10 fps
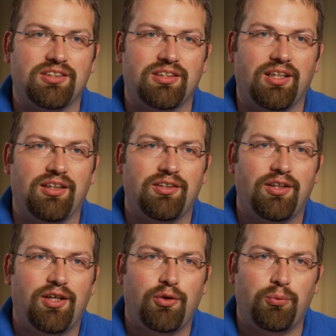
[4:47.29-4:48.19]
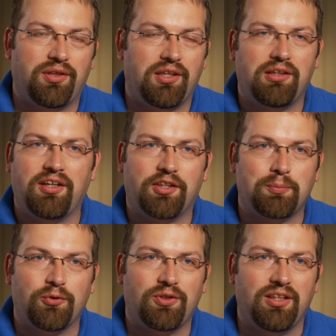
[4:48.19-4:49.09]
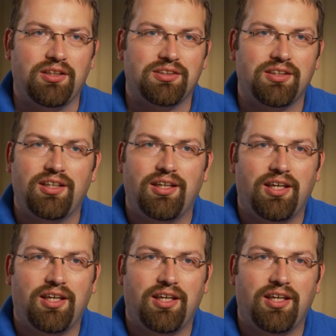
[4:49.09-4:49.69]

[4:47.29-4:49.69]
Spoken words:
the state, with their expertise,